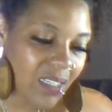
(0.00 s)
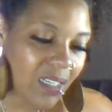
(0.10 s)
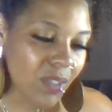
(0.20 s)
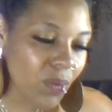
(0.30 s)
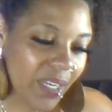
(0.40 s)

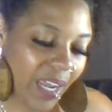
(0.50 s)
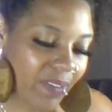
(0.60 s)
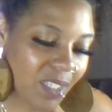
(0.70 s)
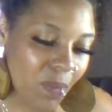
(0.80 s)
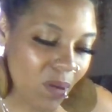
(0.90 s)
Someone can have a
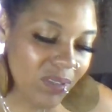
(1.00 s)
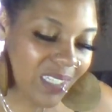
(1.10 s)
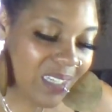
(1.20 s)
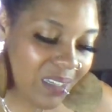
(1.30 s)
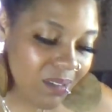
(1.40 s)
small
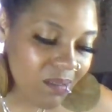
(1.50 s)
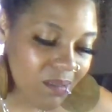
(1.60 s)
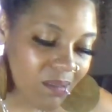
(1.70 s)
dick